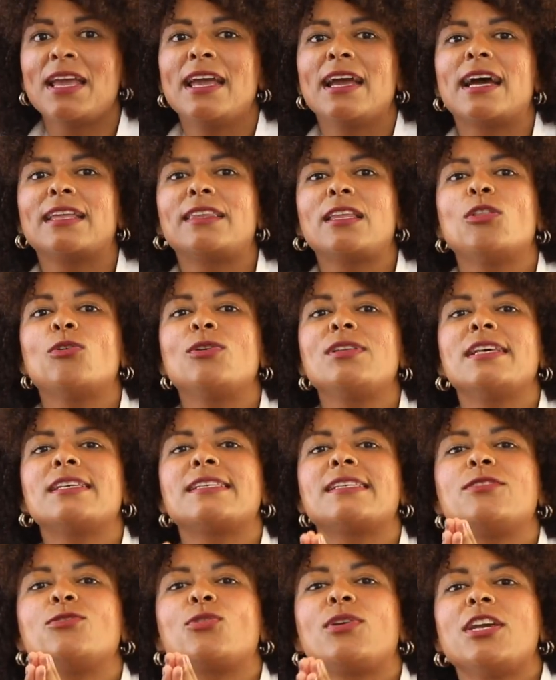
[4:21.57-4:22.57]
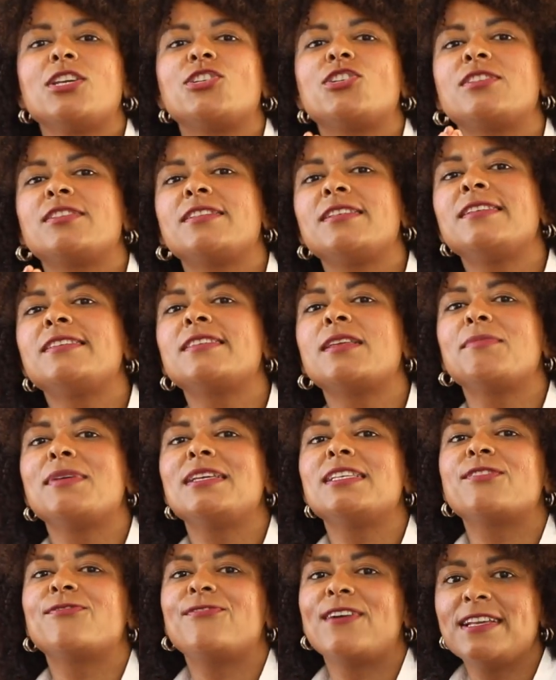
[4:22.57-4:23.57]
Catalonia's education system
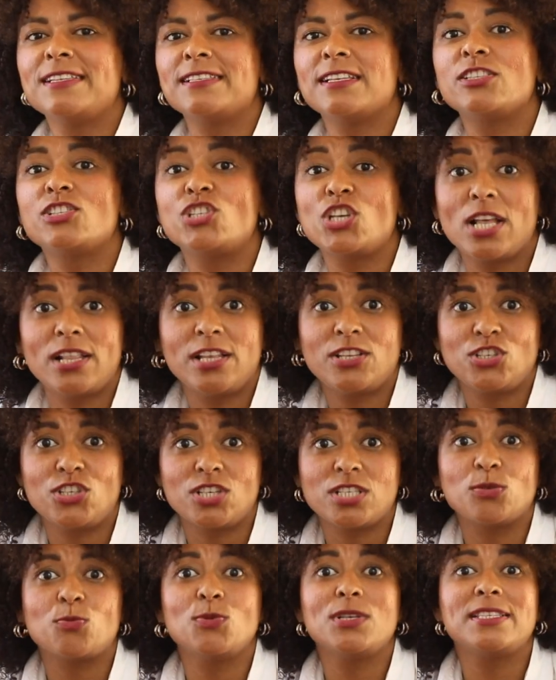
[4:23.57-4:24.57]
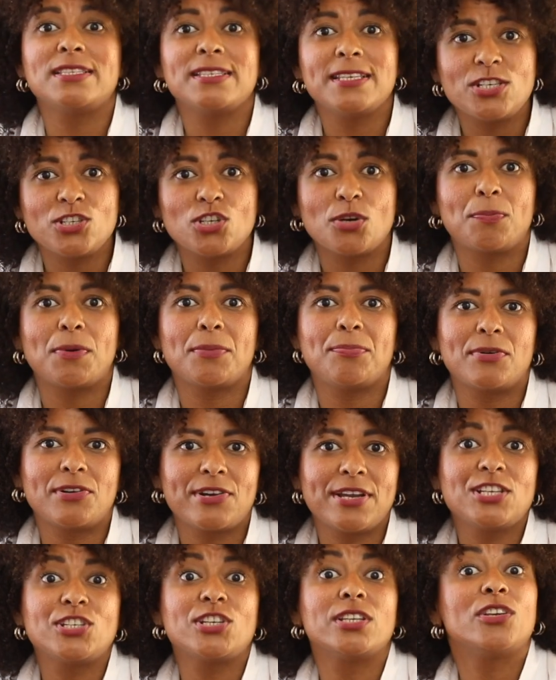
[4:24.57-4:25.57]
is facing challenges with teacher
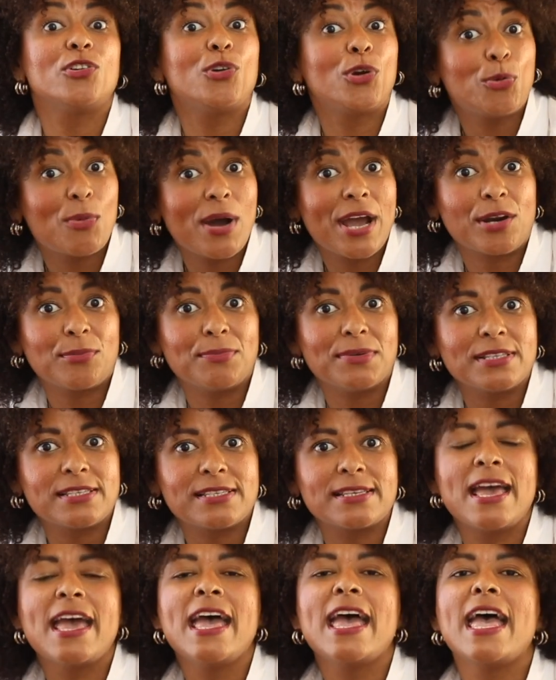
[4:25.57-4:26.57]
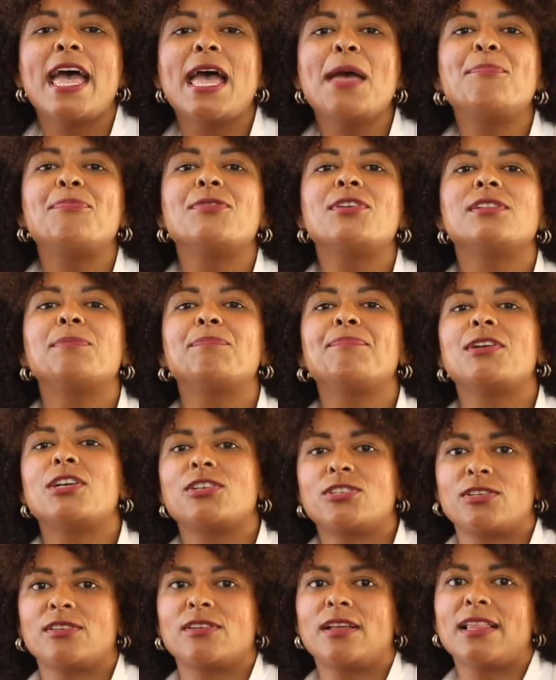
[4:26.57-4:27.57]
preparation requirements. April
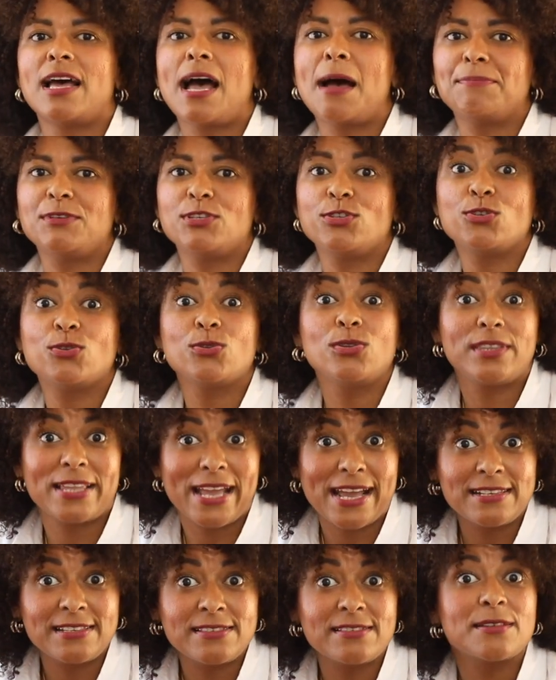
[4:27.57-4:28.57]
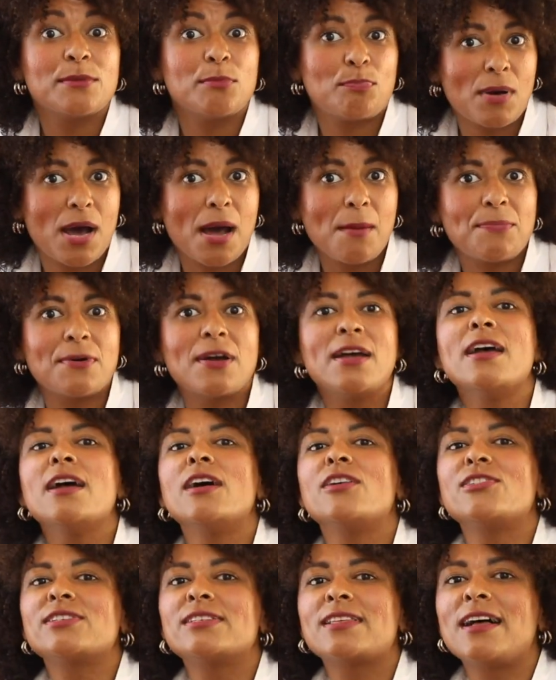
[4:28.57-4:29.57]
Personal Aptitude Test
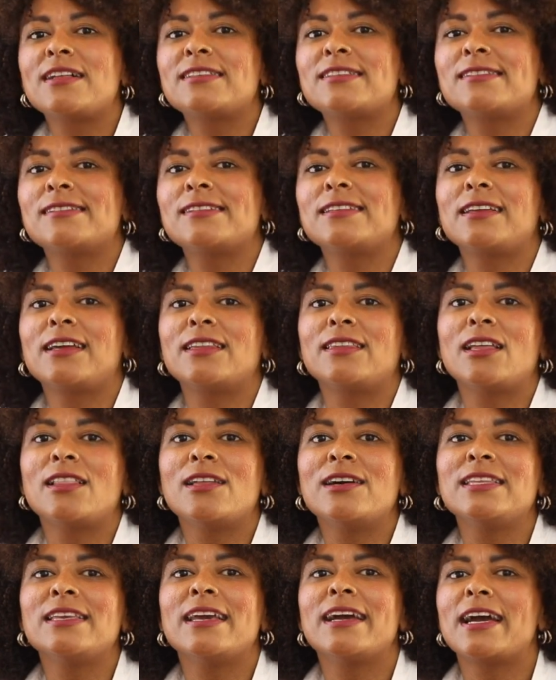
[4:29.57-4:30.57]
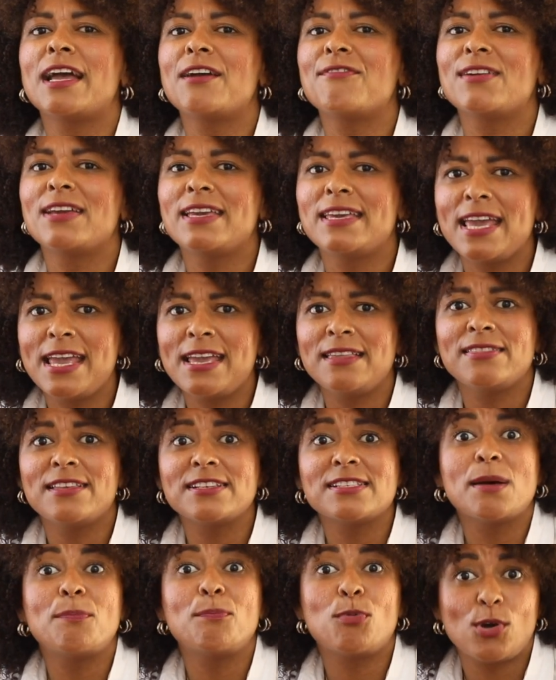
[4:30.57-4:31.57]
results in Catalonia have again
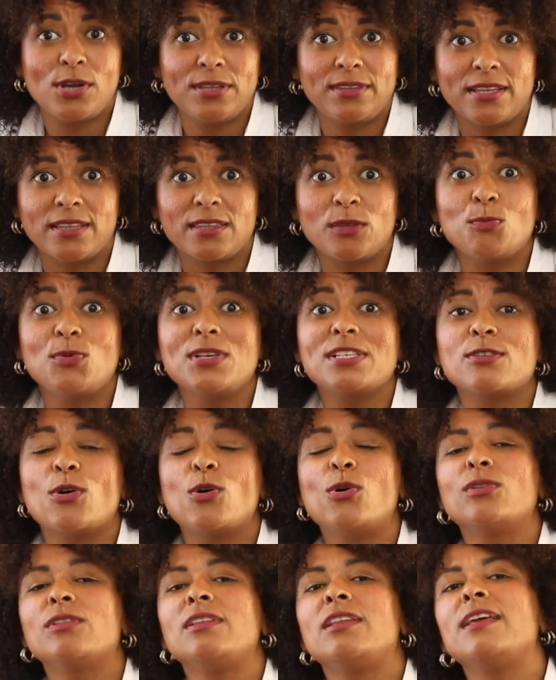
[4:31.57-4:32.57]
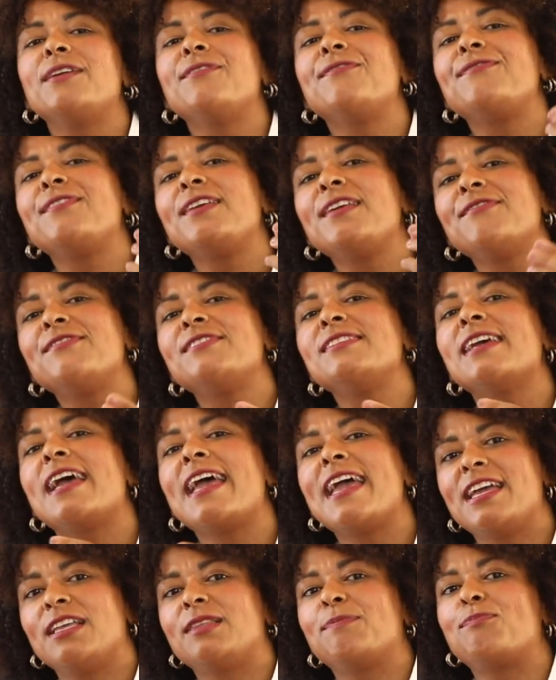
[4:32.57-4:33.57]
disappointed, with only
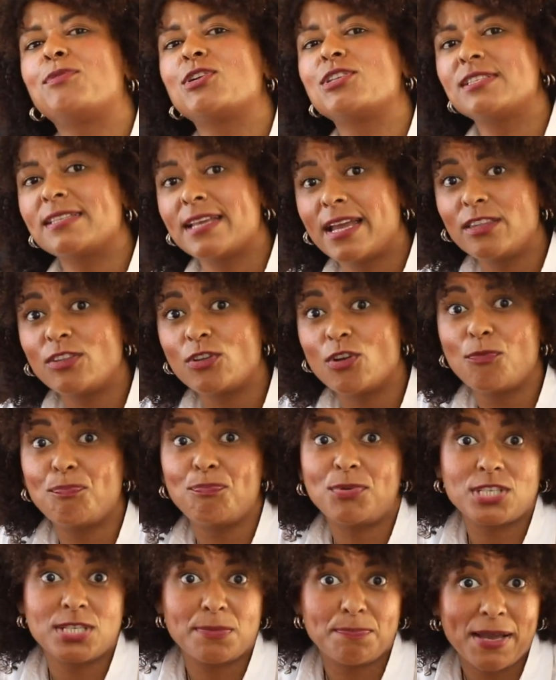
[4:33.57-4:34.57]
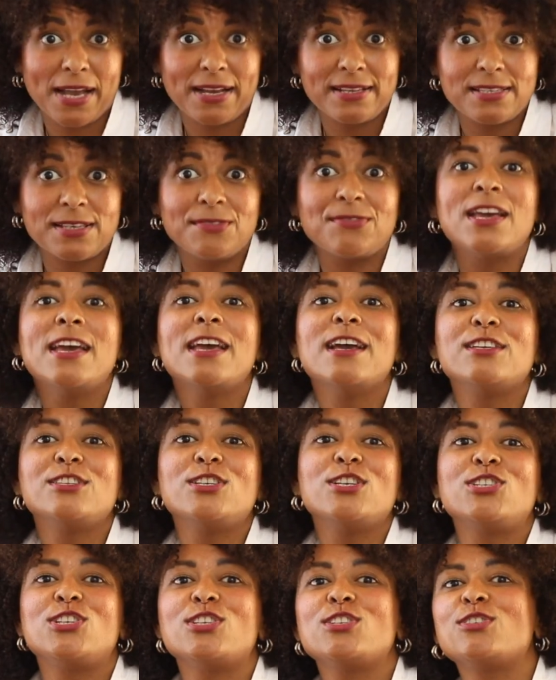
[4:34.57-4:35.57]
58% of prospective
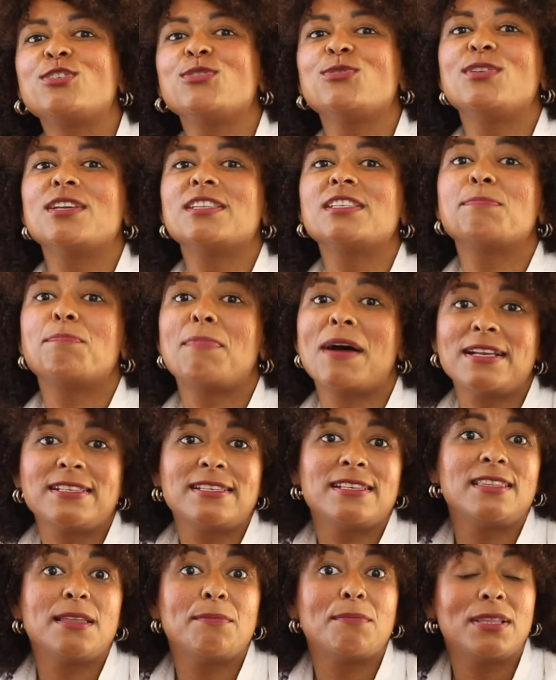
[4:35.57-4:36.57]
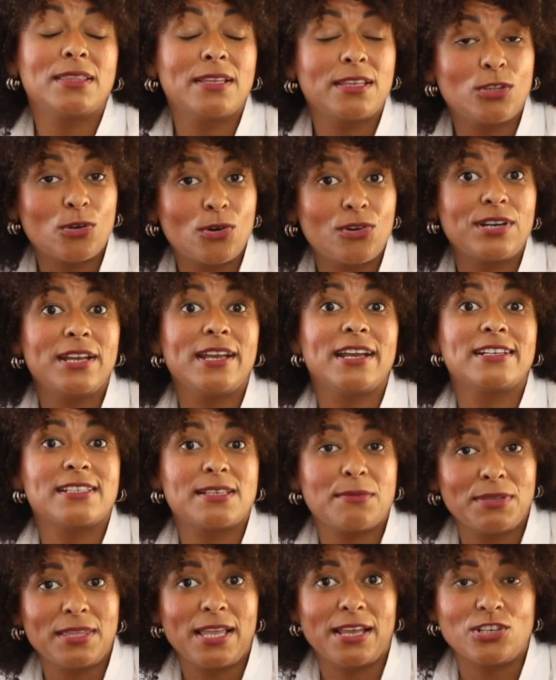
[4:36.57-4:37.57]
teaching students passing the mandatory
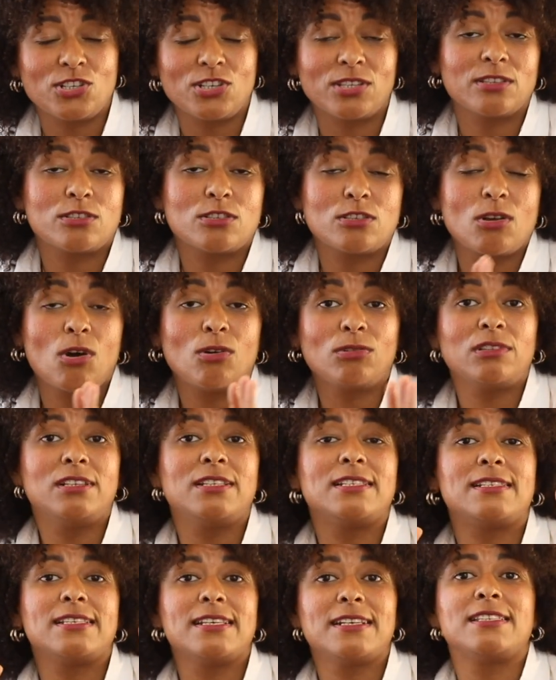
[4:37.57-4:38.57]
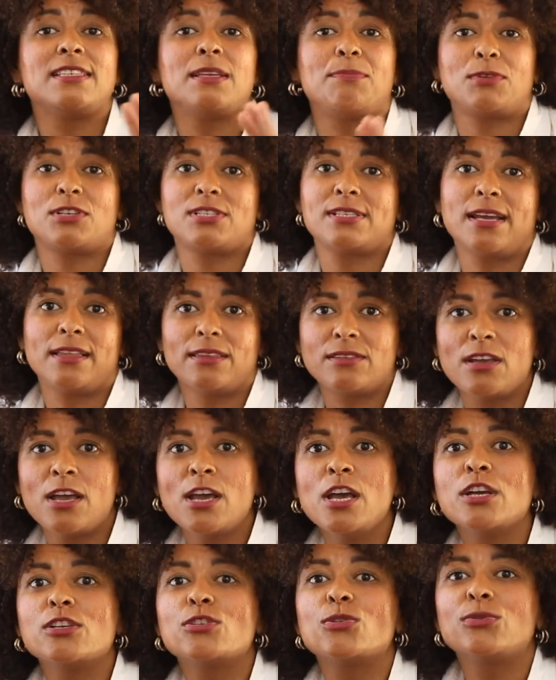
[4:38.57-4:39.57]
examinations, only 60%.
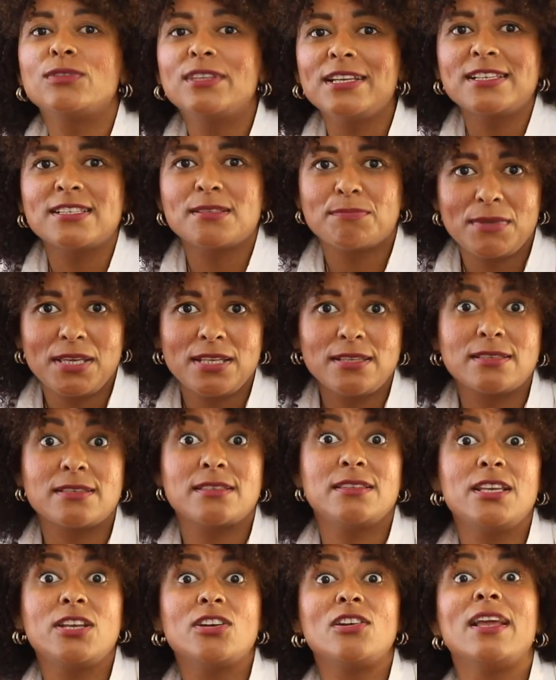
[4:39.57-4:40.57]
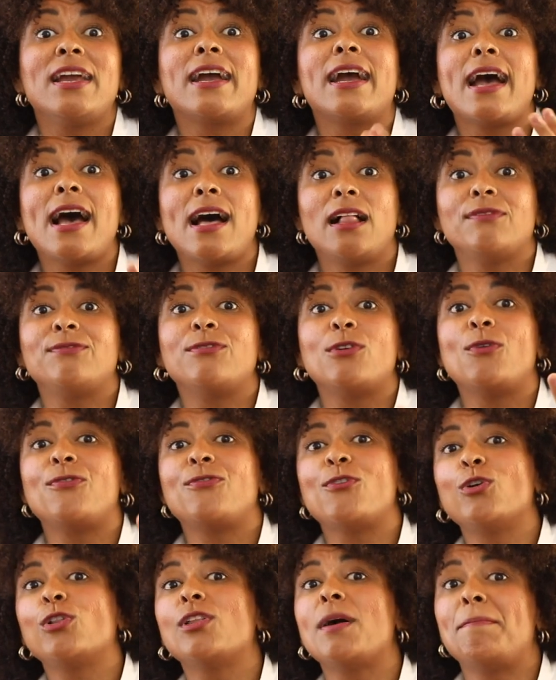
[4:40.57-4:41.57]
So this means nearly half of
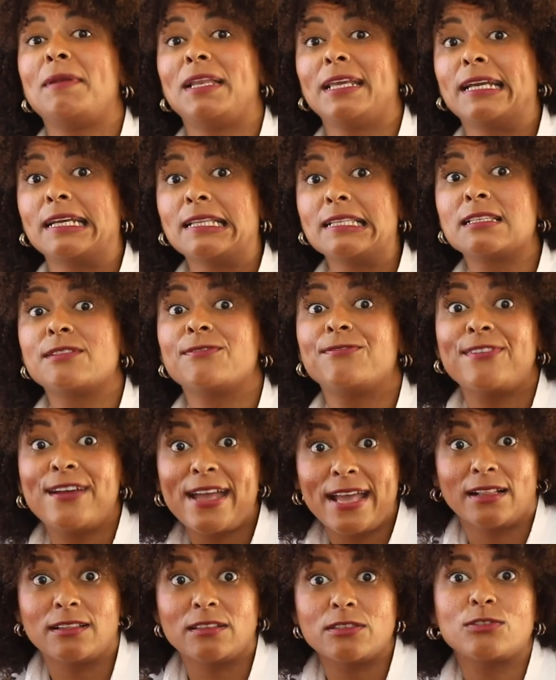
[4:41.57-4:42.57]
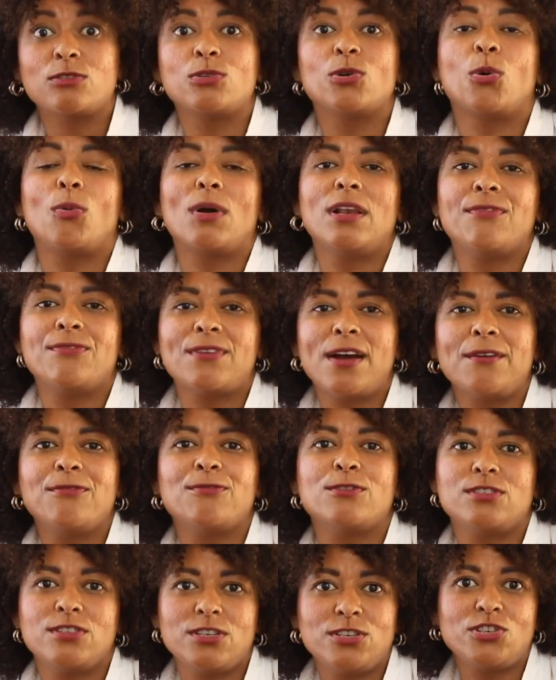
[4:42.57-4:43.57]
all applicants failed to qualify
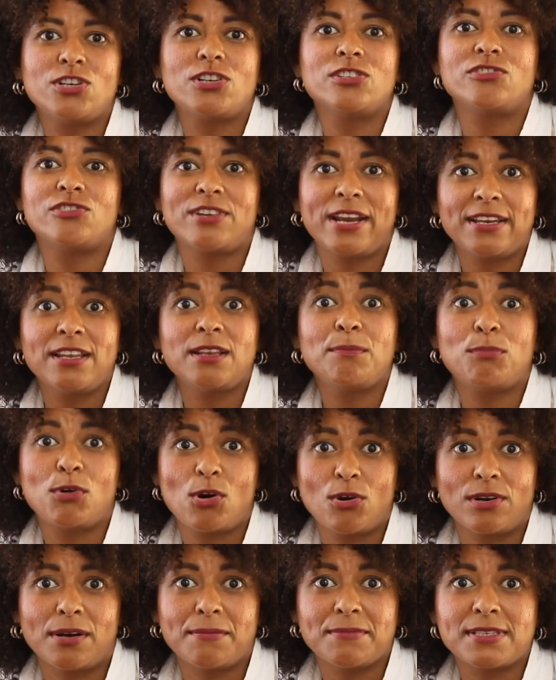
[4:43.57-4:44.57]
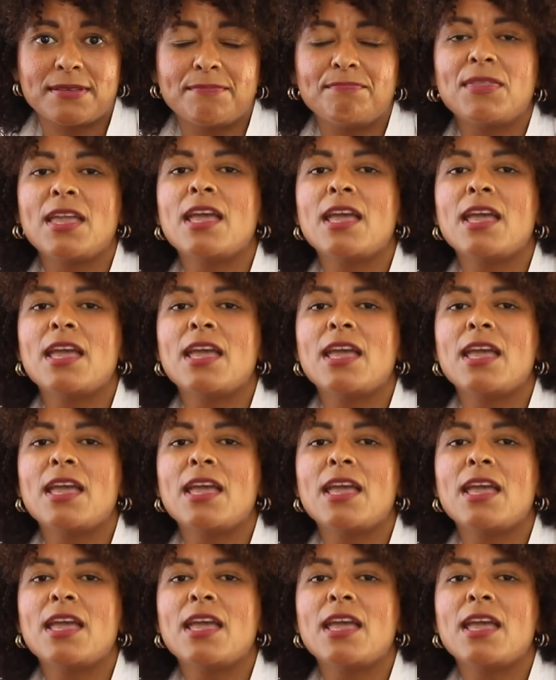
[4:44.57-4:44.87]
for teacher training programs.